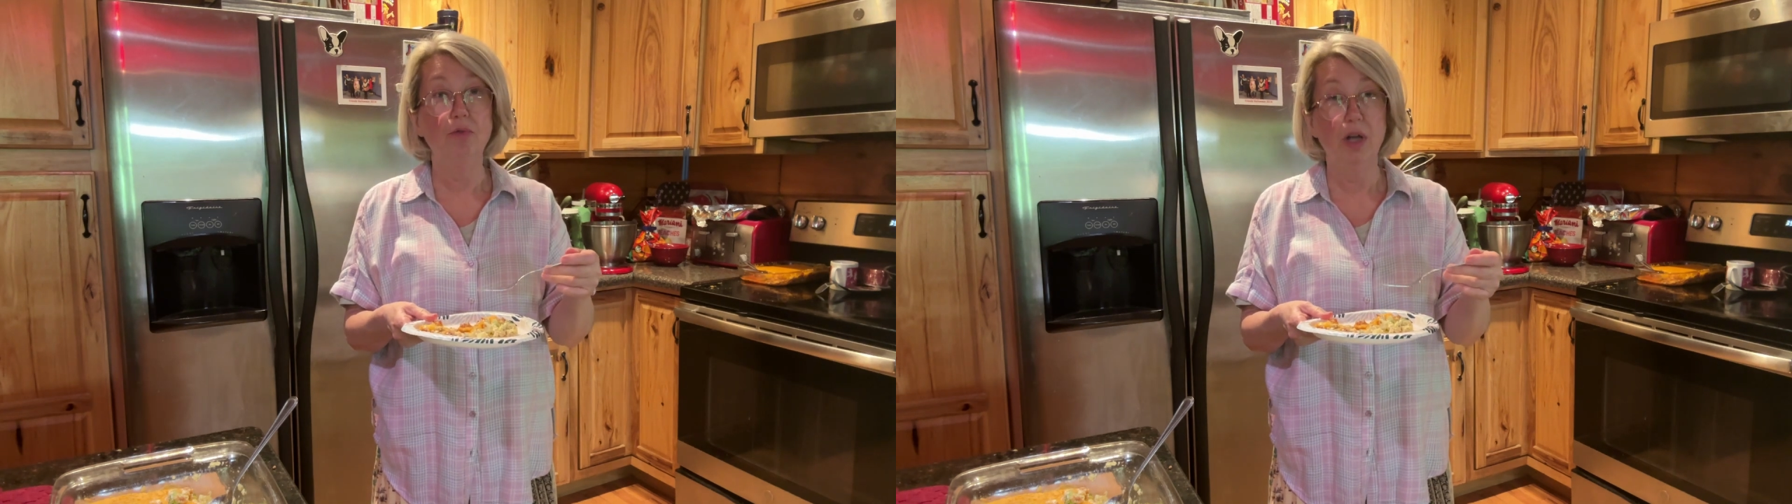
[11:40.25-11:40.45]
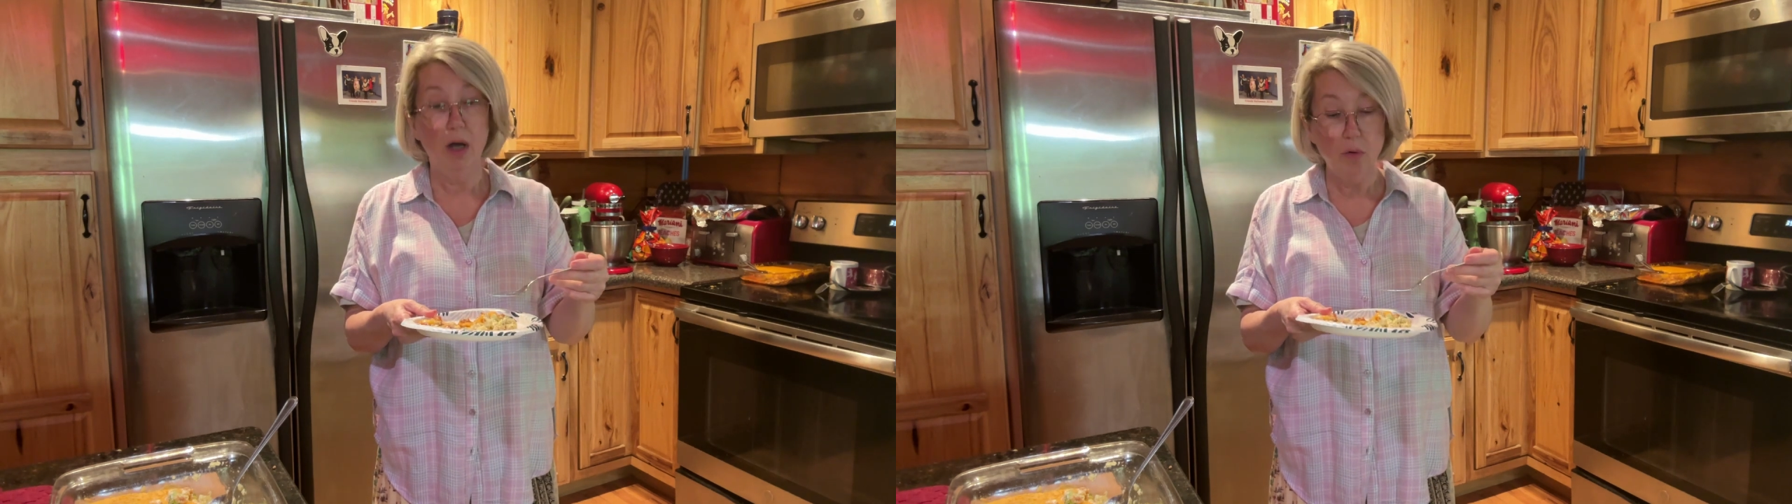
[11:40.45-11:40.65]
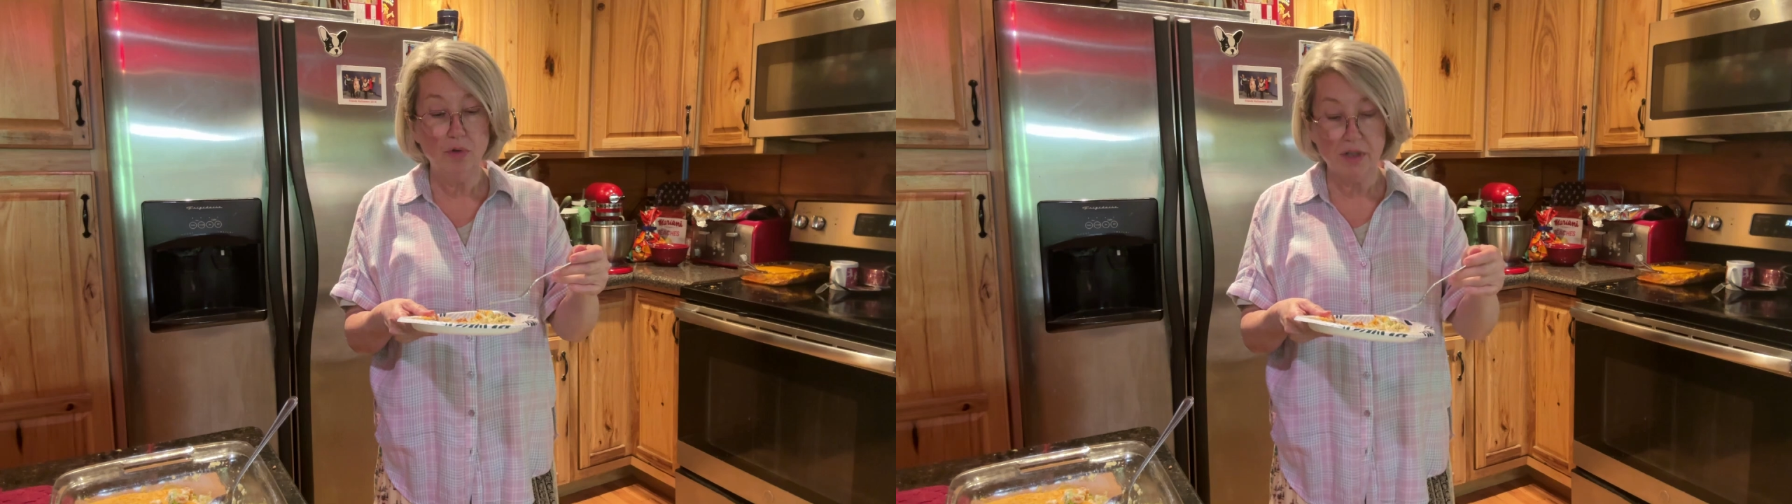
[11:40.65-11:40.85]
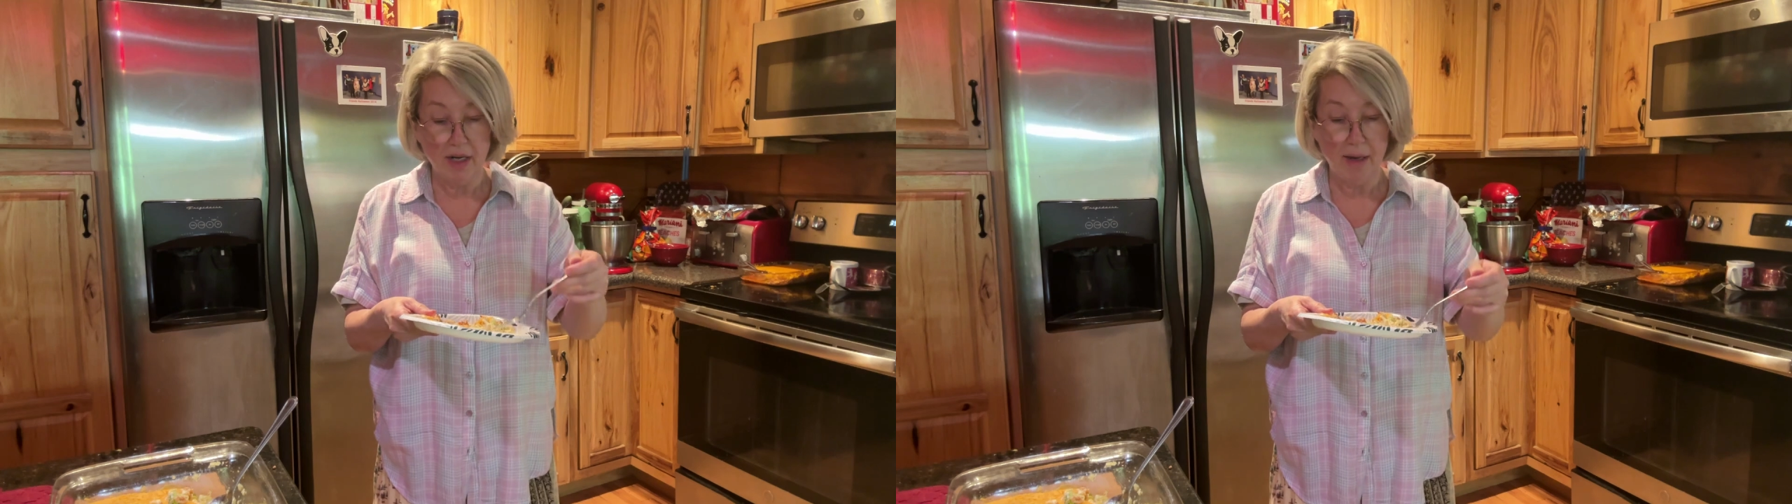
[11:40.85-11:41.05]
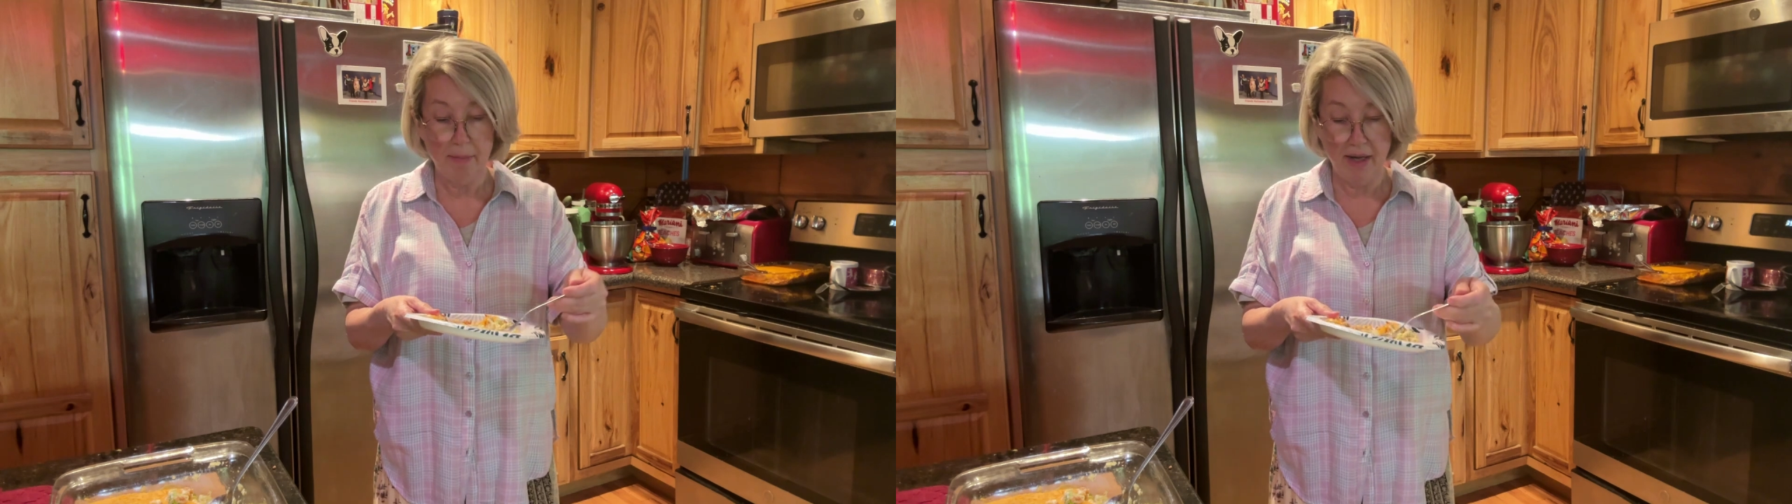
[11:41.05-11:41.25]
toast that
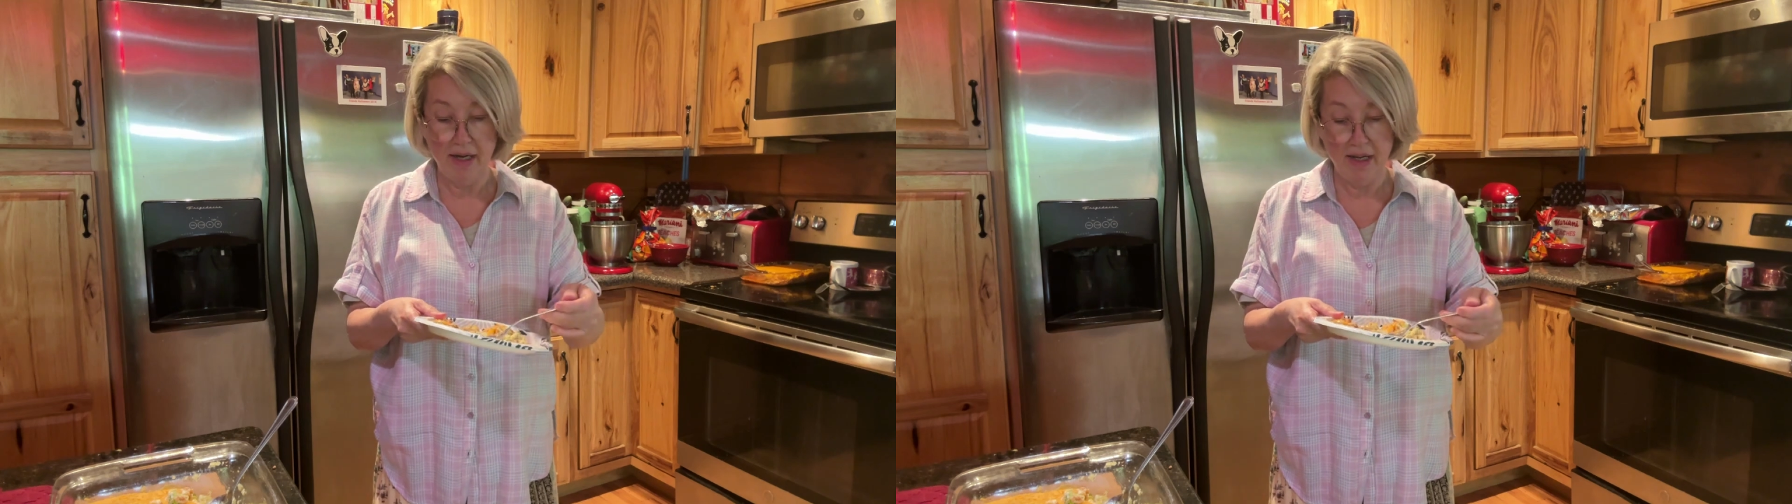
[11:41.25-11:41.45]
I made,